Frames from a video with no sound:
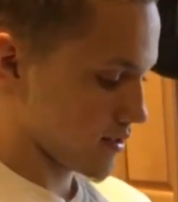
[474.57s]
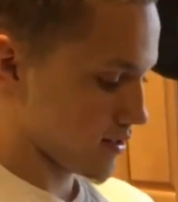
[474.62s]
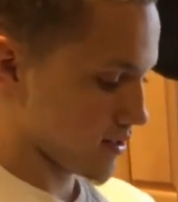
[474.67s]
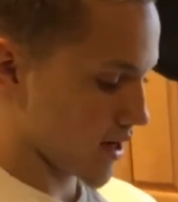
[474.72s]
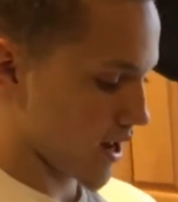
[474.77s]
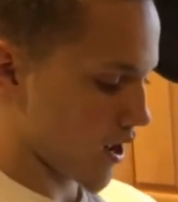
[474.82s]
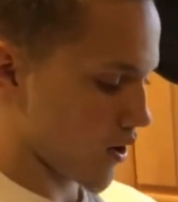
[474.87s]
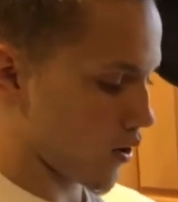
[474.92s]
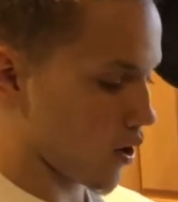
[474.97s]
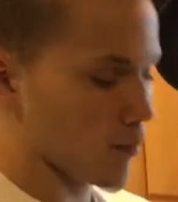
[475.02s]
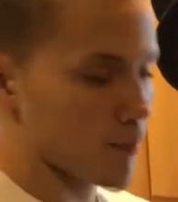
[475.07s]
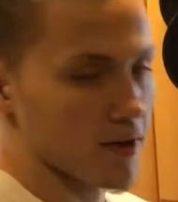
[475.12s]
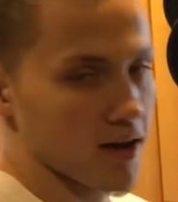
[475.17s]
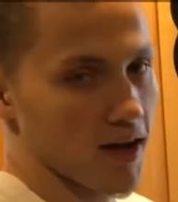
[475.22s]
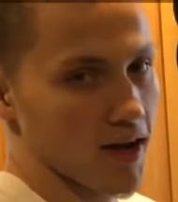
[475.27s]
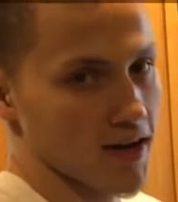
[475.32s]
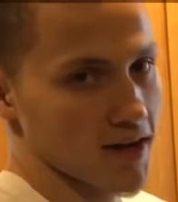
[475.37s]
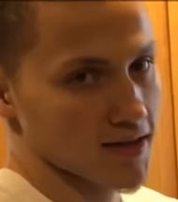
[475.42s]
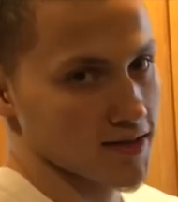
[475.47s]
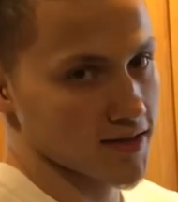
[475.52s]
Now I'll be
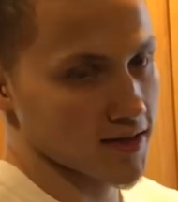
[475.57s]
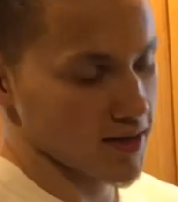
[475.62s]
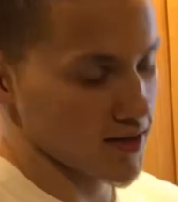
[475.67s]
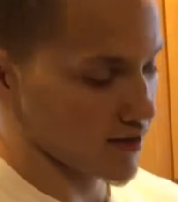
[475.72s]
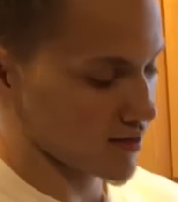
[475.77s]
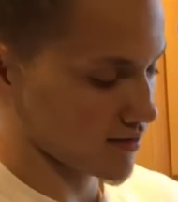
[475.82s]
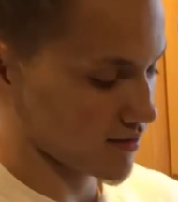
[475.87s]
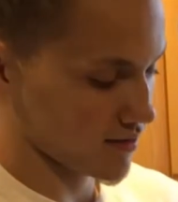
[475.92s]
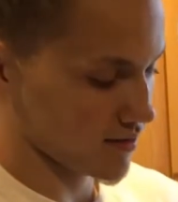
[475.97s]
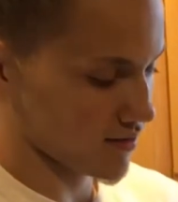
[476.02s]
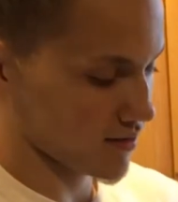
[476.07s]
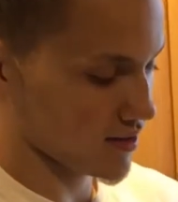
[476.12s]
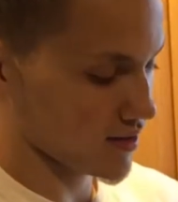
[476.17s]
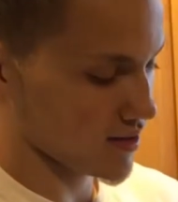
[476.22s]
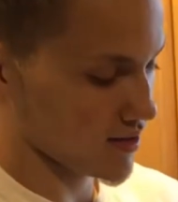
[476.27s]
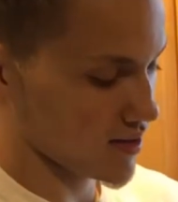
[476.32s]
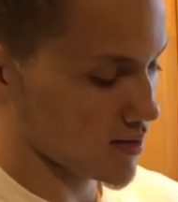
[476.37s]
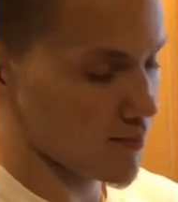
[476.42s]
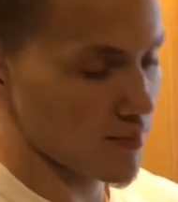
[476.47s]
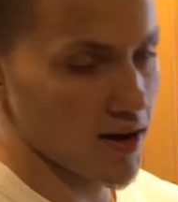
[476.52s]
honest, like
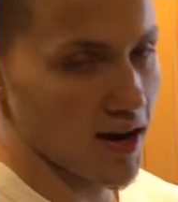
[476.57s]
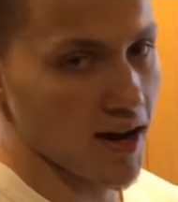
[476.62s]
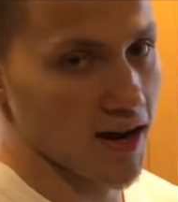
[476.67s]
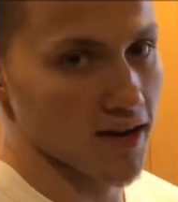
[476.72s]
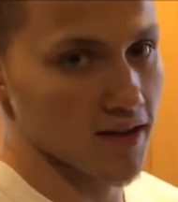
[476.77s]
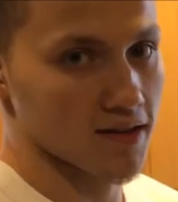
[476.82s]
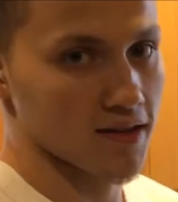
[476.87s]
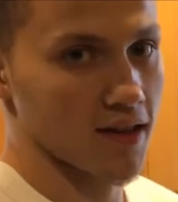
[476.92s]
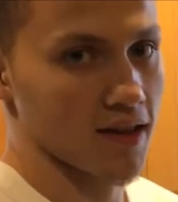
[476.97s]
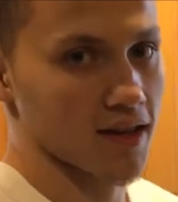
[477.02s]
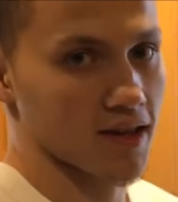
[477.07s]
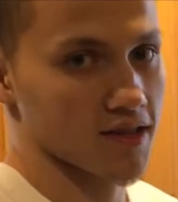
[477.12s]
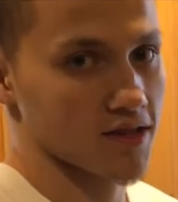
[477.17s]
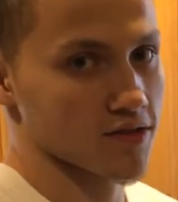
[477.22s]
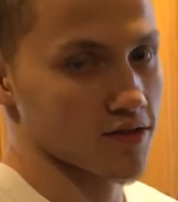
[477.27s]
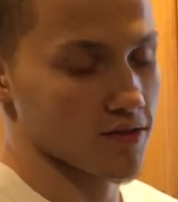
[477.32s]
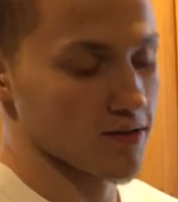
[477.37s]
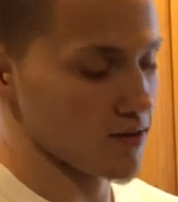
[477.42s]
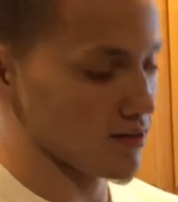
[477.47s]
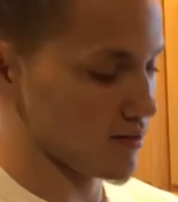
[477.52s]
the banana, like
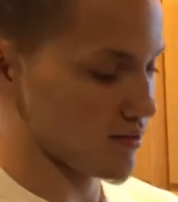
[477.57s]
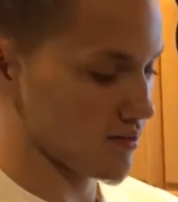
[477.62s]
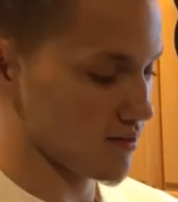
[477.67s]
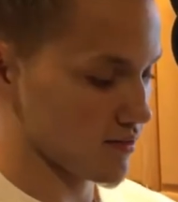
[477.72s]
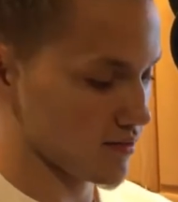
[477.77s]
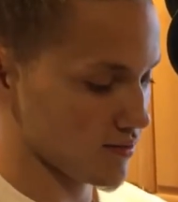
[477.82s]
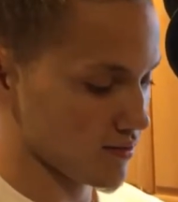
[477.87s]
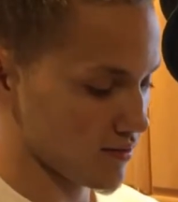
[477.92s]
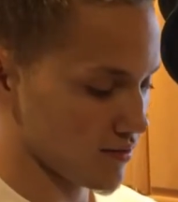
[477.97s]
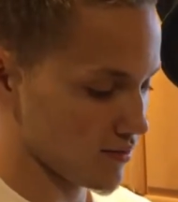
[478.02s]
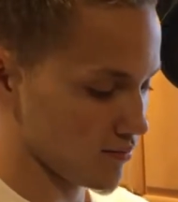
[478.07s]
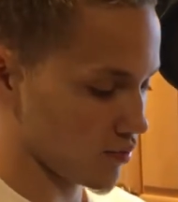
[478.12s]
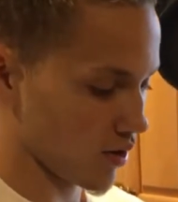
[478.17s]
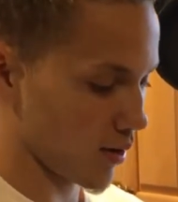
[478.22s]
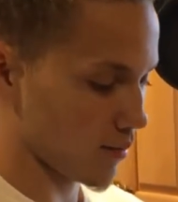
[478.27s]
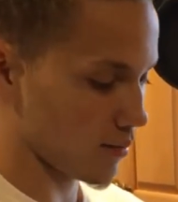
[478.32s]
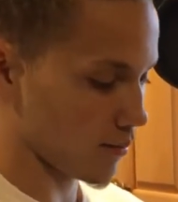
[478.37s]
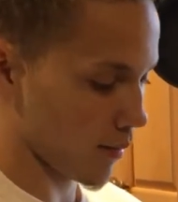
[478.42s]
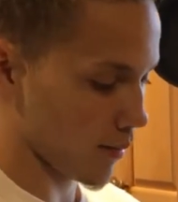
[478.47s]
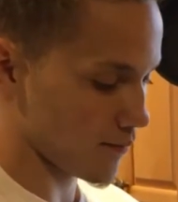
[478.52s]
it's
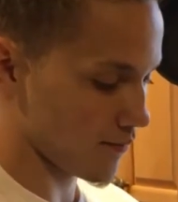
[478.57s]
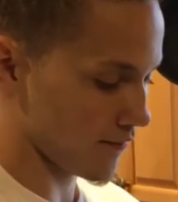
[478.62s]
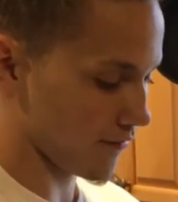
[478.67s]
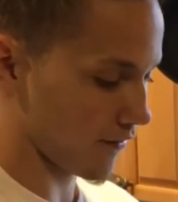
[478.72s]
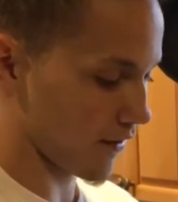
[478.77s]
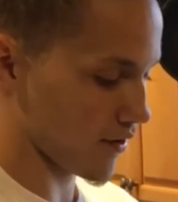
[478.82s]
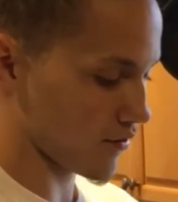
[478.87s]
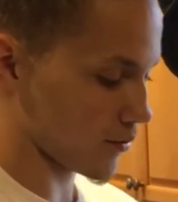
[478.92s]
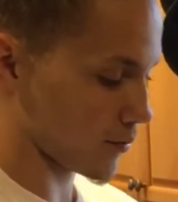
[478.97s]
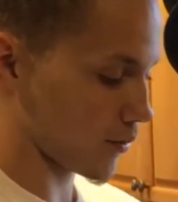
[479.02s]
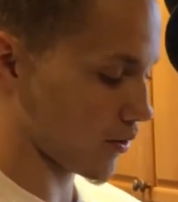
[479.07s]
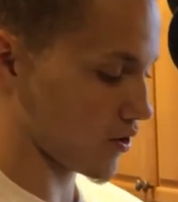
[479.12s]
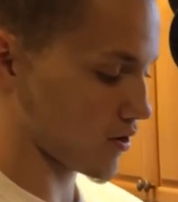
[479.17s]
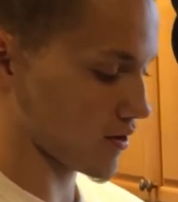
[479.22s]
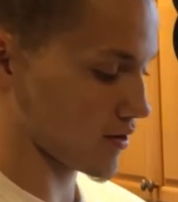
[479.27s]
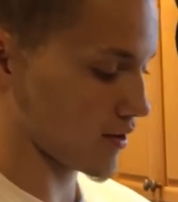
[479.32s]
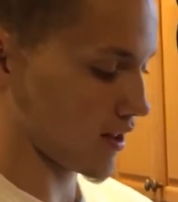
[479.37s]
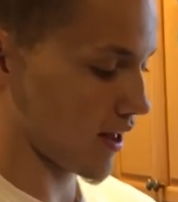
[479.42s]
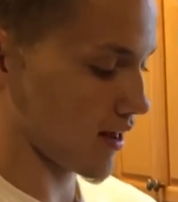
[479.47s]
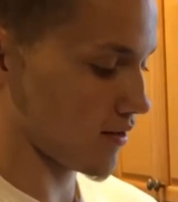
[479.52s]
probably my favorite
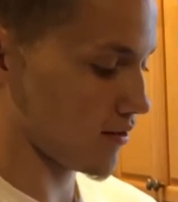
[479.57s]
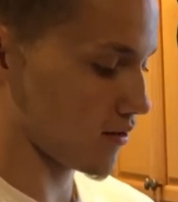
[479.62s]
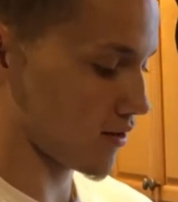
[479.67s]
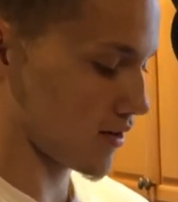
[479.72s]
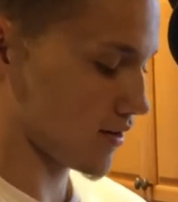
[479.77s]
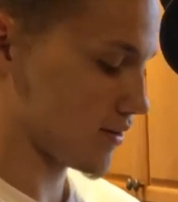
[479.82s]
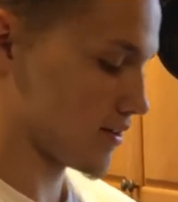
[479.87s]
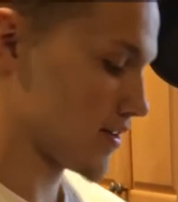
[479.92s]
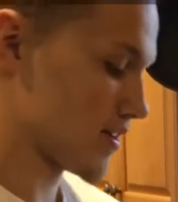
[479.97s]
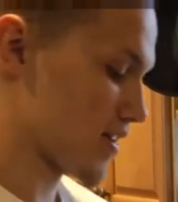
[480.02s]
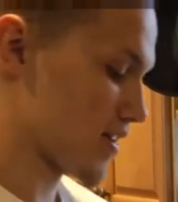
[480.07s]
part. I don't know.